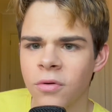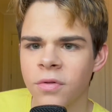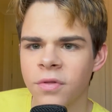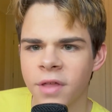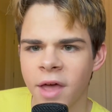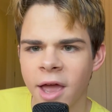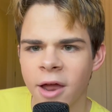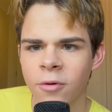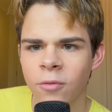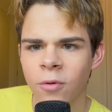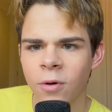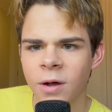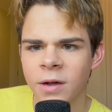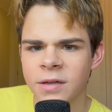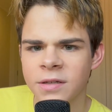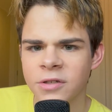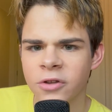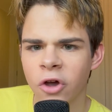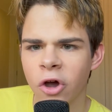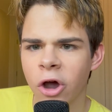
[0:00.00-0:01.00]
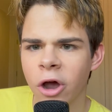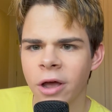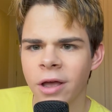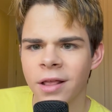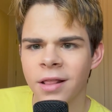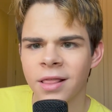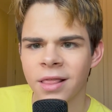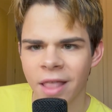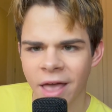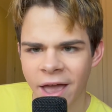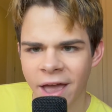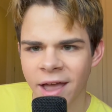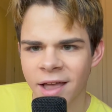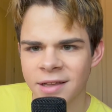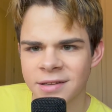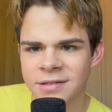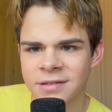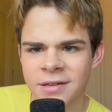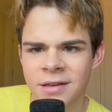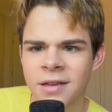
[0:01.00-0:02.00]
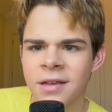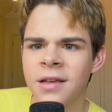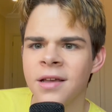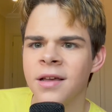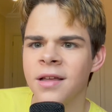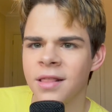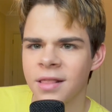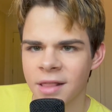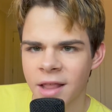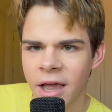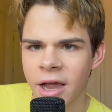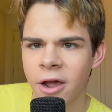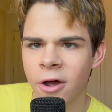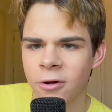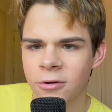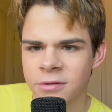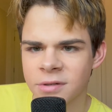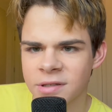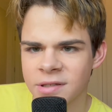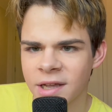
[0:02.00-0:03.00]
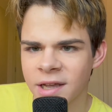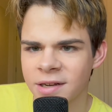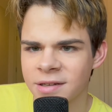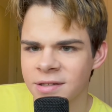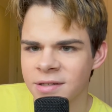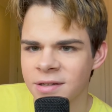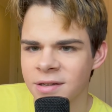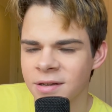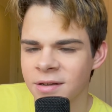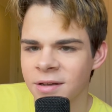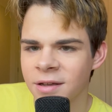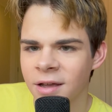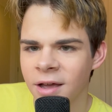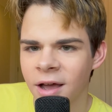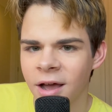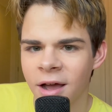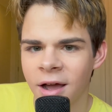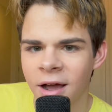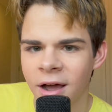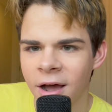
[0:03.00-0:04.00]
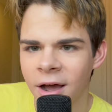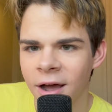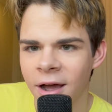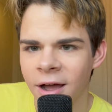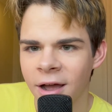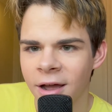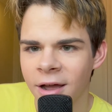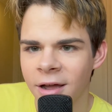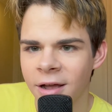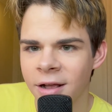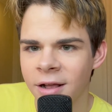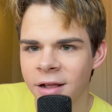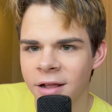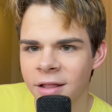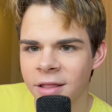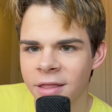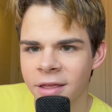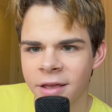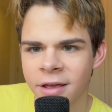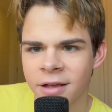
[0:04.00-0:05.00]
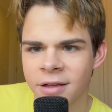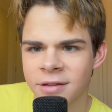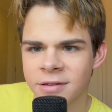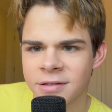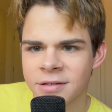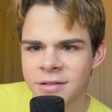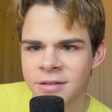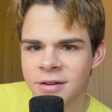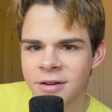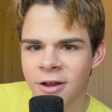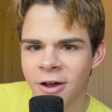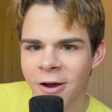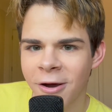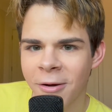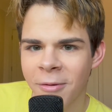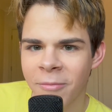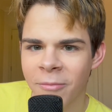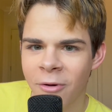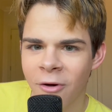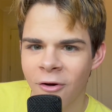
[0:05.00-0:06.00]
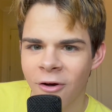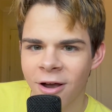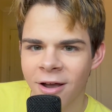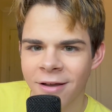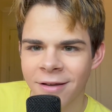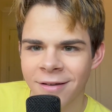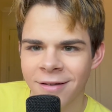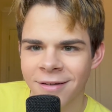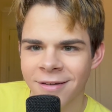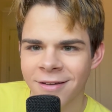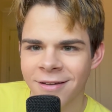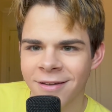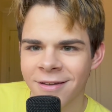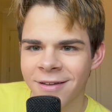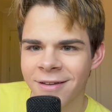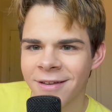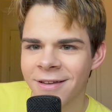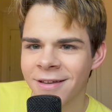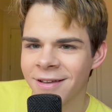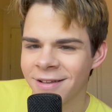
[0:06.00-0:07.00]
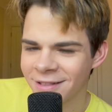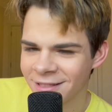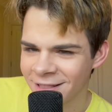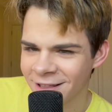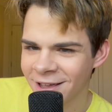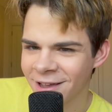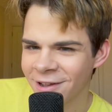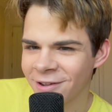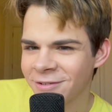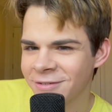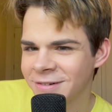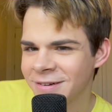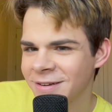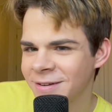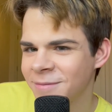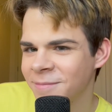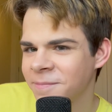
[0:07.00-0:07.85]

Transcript: that was our last Lego set. There's no more left.